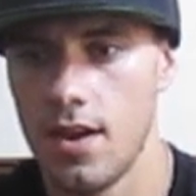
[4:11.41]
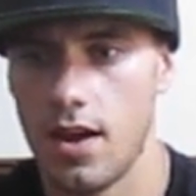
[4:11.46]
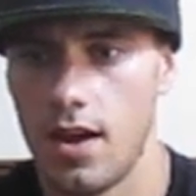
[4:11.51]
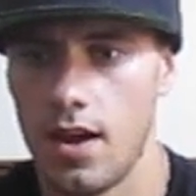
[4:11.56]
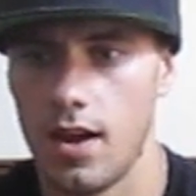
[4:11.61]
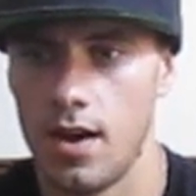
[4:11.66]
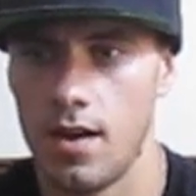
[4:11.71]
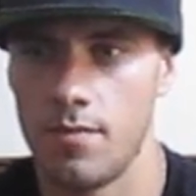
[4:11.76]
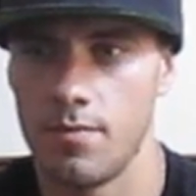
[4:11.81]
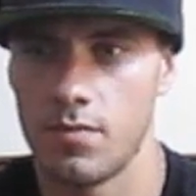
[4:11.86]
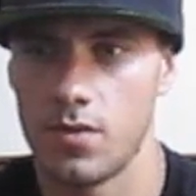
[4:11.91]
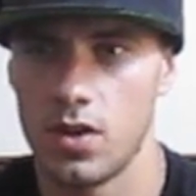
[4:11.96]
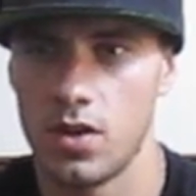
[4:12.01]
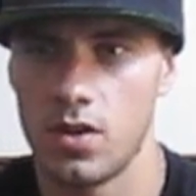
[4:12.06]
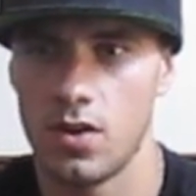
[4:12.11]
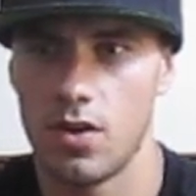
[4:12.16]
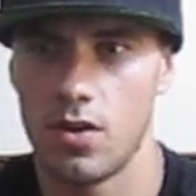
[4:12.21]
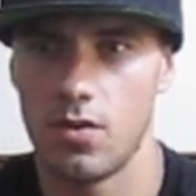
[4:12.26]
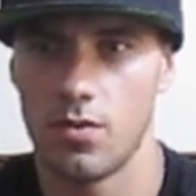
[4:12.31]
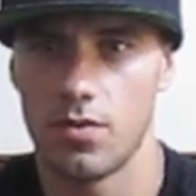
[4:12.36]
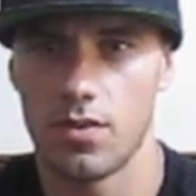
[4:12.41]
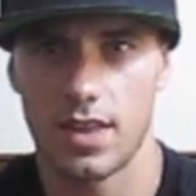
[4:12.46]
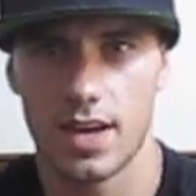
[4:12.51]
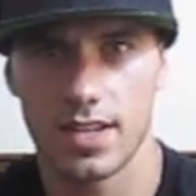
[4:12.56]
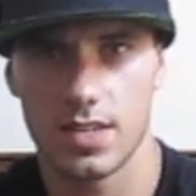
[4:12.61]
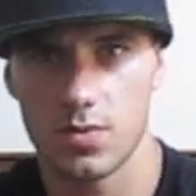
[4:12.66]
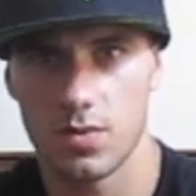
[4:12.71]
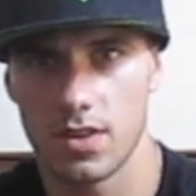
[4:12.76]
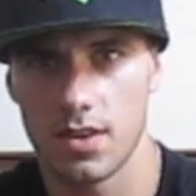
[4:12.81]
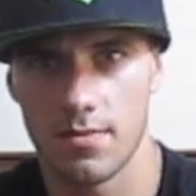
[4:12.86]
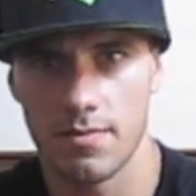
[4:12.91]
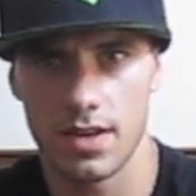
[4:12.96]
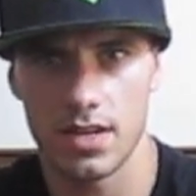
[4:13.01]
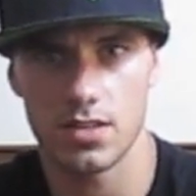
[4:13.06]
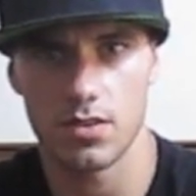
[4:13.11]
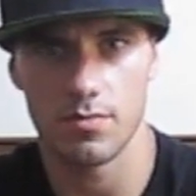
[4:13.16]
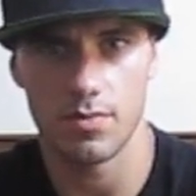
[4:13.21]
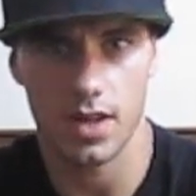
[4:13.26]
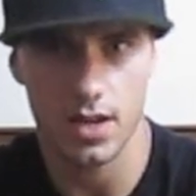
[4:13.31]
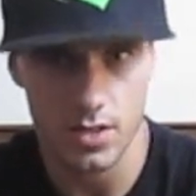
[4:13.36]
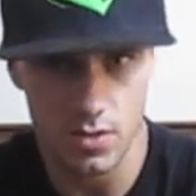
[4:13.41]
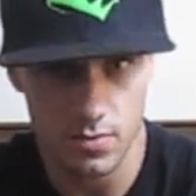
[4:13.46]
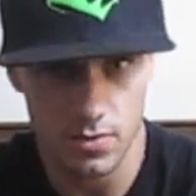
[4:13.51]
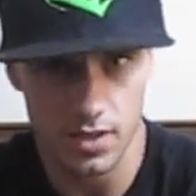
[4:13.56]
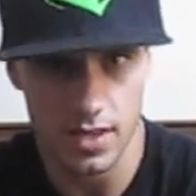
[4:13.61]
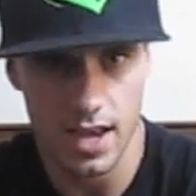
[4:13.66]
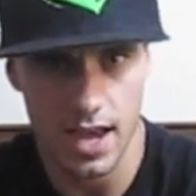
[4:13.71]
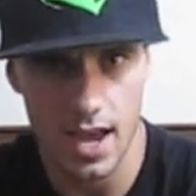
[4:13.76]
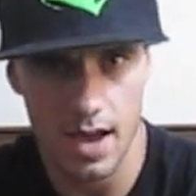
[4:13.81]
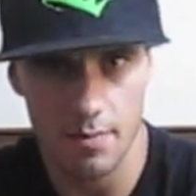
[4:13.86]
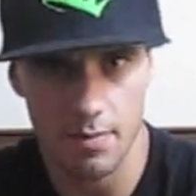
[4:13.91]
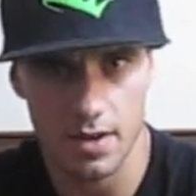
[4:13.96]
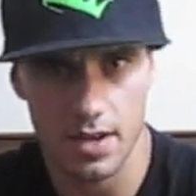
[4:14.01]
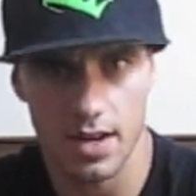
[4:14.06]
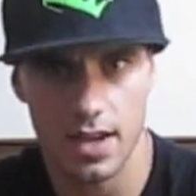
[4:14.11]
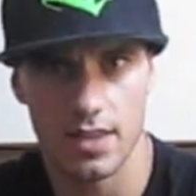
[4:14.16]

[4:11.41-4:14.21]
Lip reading: the mental blocks really happen.